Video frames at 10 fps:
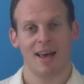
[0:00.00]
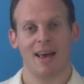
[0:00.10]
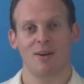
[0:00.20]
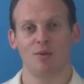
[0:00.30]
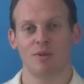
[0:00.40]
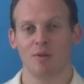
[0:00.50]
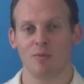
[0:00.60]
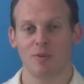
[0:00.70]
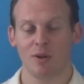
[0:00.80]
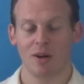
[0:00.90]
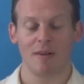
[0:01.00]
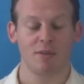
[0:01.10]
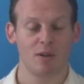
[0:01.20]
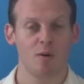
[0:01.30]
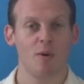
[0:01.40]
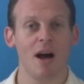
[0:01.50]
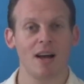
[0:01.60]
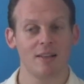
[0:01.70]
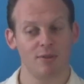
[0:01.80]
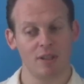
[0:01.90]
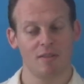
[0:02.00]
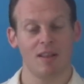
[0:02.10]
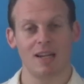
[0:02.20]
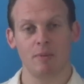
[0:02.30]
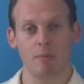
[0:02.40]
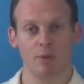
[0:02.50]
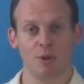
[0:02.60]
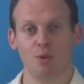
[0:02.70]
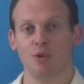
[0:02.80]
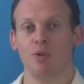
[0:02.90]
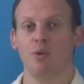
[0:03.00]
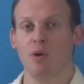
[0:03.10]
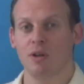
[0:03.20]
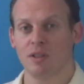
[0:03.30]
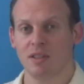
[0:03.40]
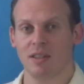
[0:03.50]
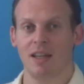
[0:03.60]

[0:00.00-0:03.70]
And after a while, if you have a lot of people that you endorse,